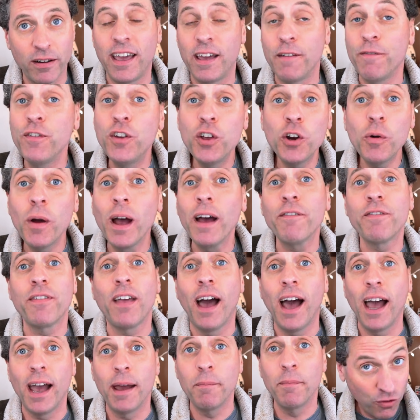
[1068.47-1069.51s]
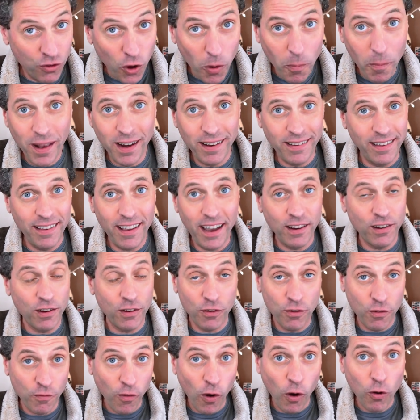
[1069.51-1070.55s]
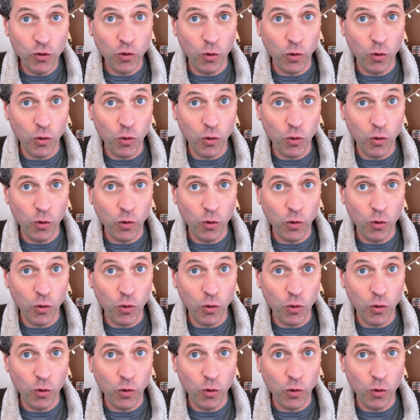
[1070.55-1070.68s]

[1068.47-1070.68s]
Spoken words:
If you don't have time, 2 minutes a day to devote